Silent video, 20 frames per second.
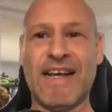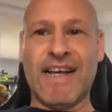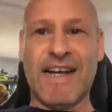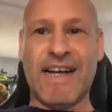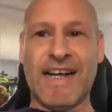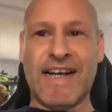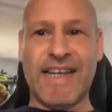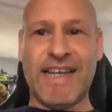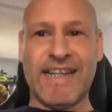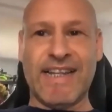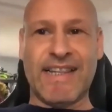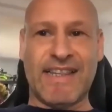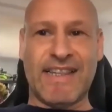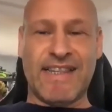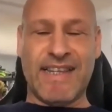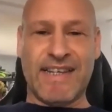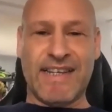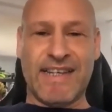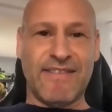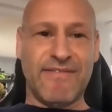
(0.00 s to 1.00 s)
I
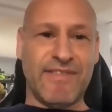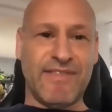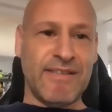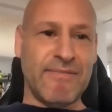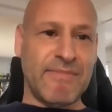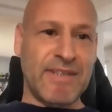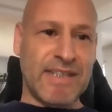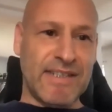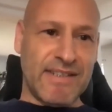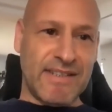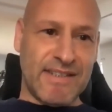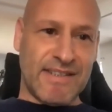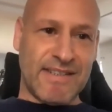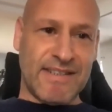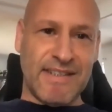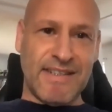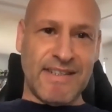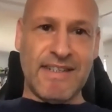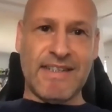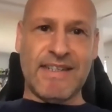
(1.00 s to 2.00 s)
think of them as
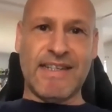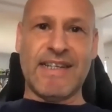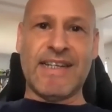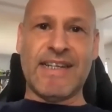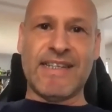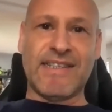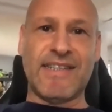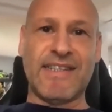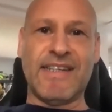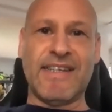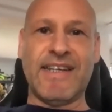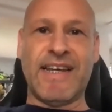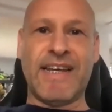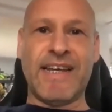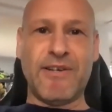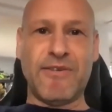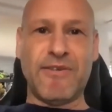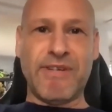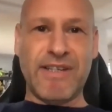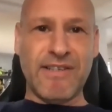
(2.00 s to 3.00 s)
the
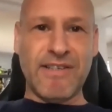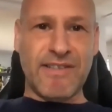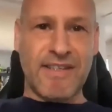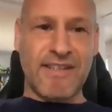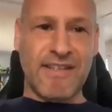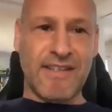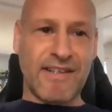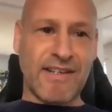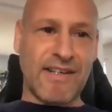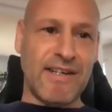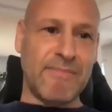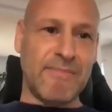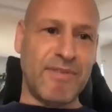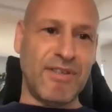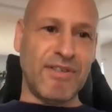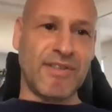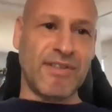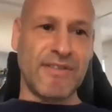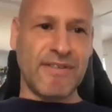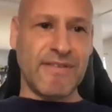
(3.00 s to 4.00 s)
AOLs and the
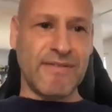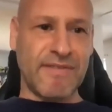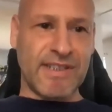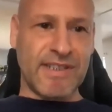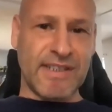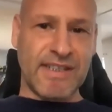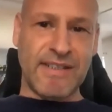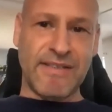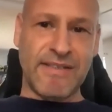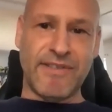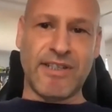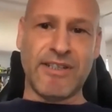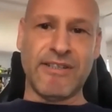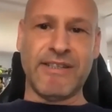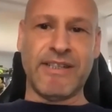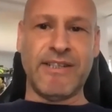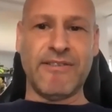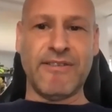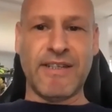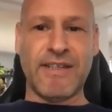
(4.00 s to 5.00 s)
CompuServes of our
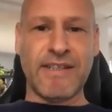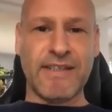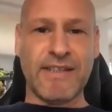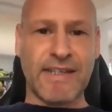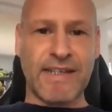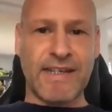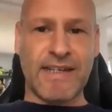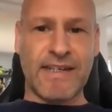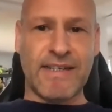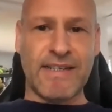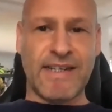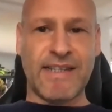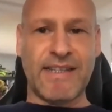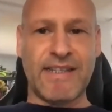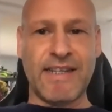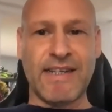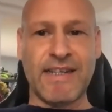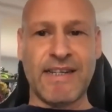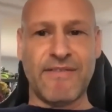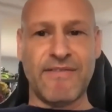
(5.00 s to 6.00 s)
era, and I
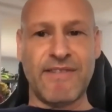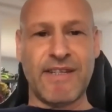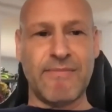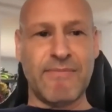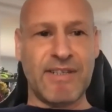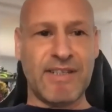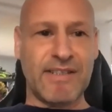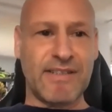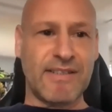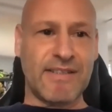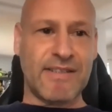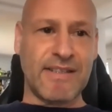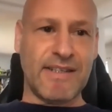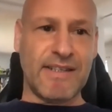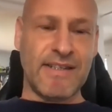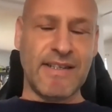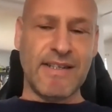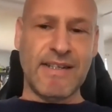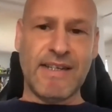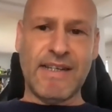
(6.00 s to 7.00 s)
think of them as
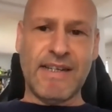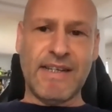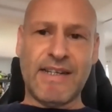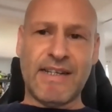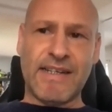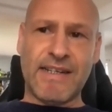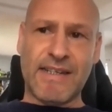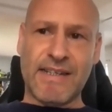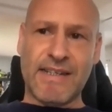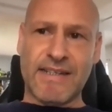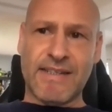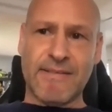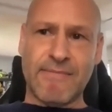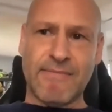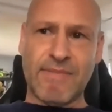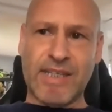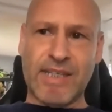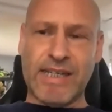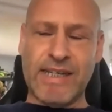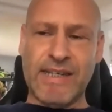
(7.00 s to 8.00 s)

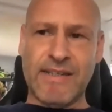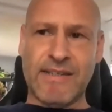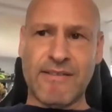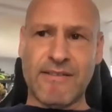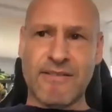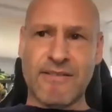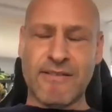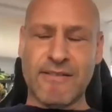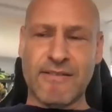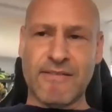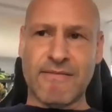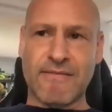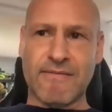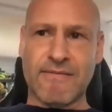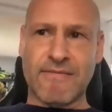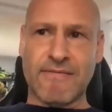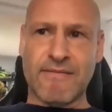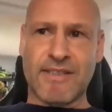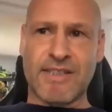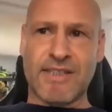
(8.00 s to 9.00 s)
either
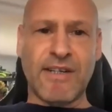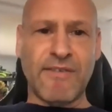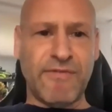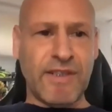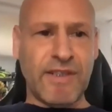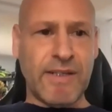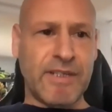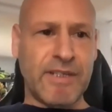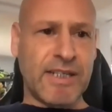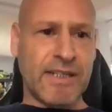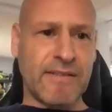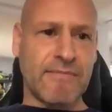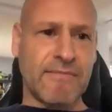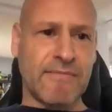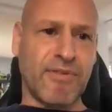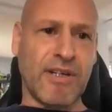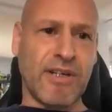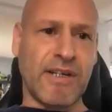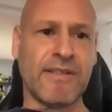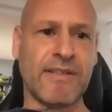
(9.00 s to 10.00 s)
self-limiting
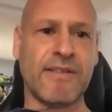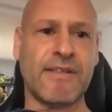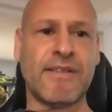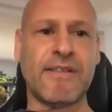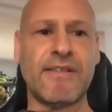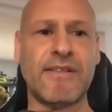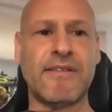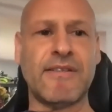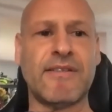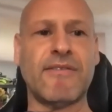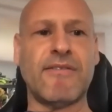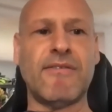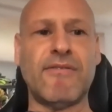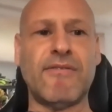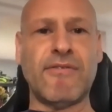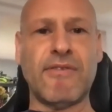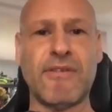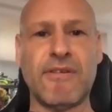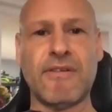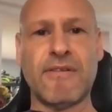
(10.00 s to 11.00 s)
processes
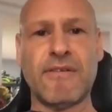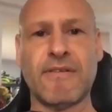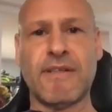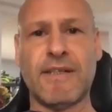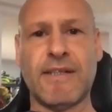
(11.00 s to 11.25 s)
or